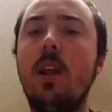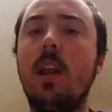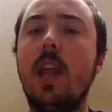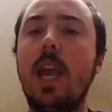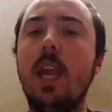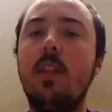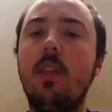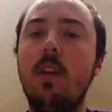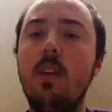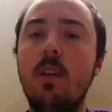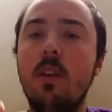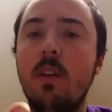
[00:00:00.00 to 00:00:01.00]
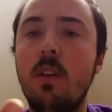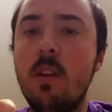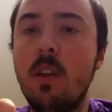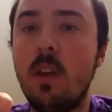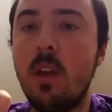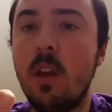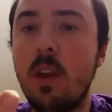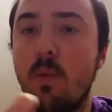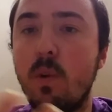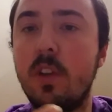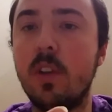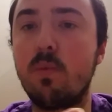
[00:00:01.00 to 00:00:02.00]
length,
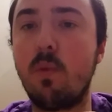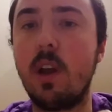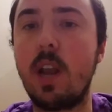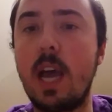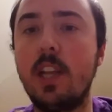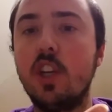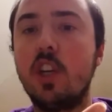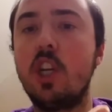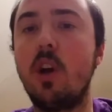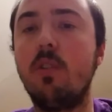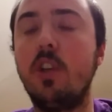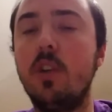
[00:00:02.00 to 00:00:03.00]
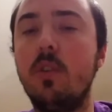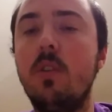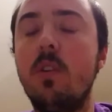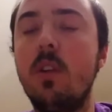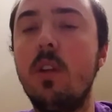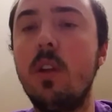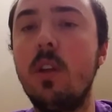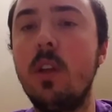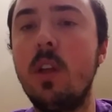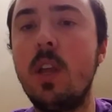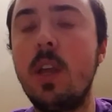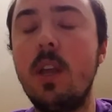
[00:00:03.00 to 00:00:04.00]
which is what I just showed you.
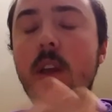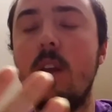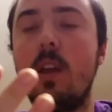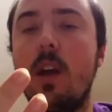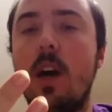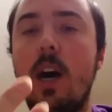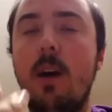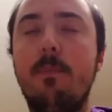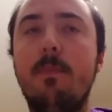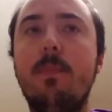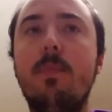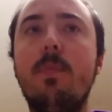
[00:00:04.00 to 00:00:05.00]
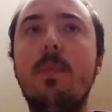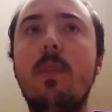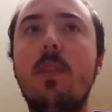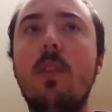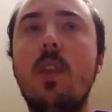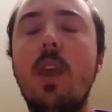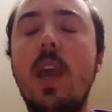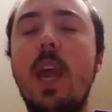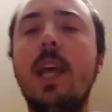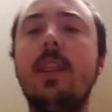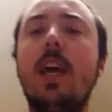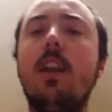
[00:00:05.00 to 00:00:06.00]
And
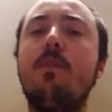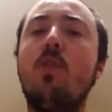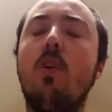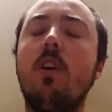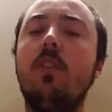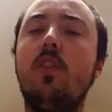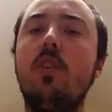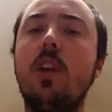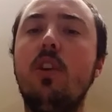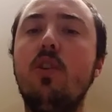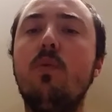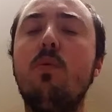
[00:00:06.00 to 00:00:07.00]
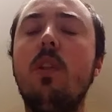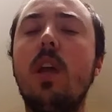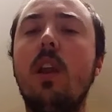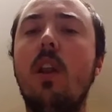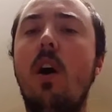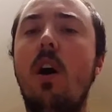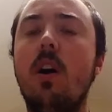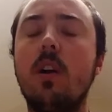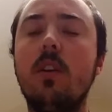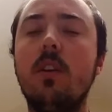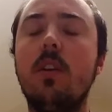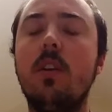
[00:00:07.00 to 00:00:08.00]
then, of course, you can do really
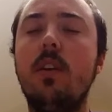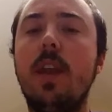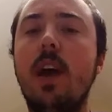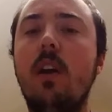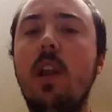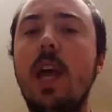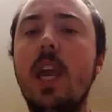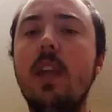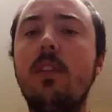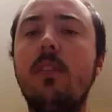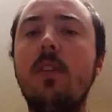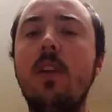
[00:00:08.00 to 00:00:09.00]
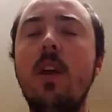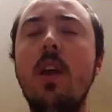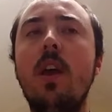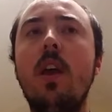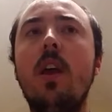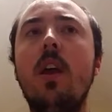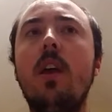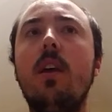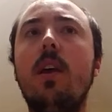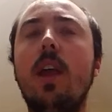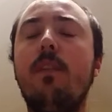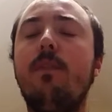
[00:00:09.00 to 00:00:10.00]
long nail lengths
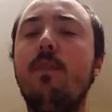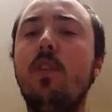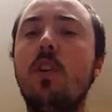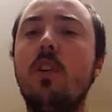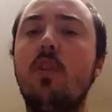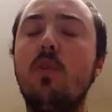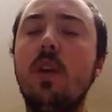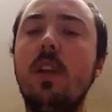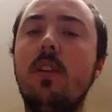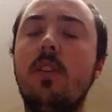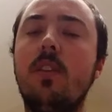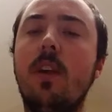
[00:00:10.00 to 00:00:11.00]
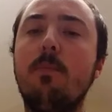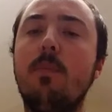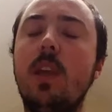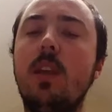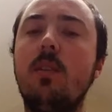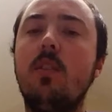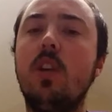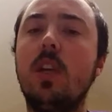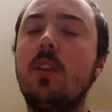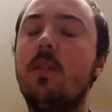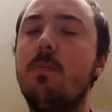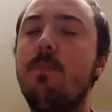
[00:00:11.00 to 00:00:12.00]
if you're doing something
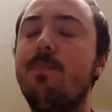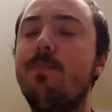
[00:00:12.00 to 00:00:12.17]
just